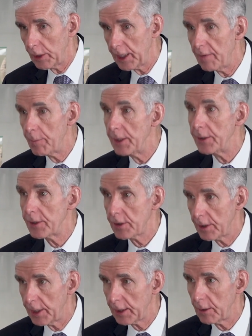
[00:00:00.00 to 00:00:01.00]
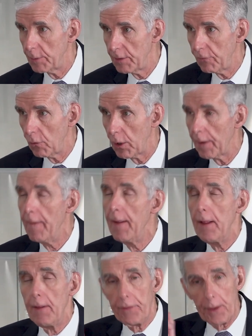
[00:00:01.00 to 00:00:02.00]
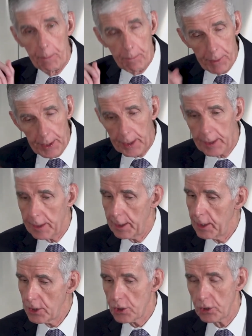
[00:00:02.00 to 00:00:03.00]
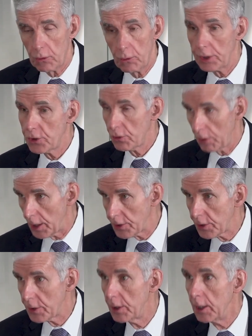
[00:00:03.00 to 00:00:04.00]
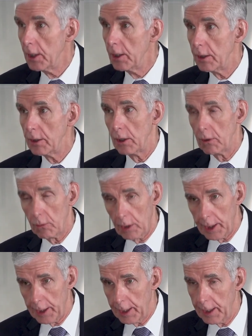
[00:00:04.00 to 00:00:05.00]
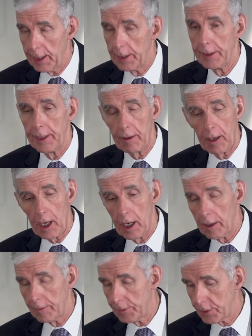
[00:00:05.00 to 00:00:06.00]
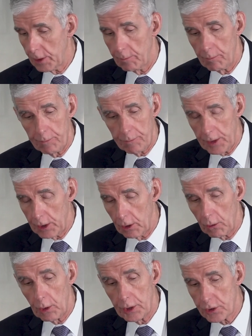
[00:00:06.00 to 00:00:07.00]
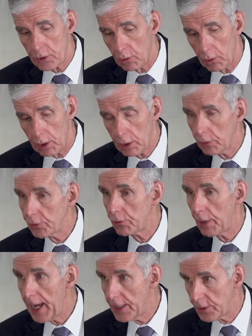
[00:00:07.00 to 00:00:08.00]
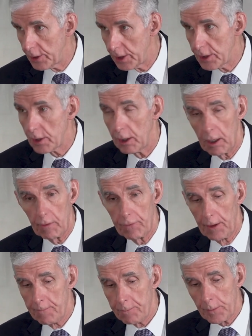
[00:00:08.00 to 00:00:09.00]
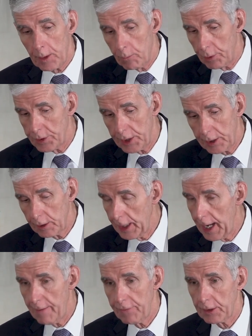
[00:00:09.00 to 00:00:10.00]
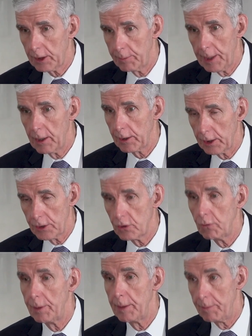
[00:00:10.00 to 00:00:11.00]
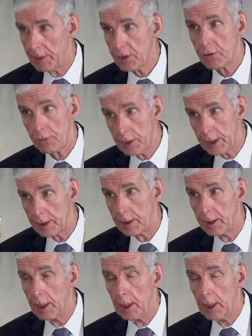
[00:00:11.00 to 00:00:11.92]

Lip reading: when they've been disconnected before. The big issue is trust, and there are some, historical tragedies of particularly African Americans who've been mistreated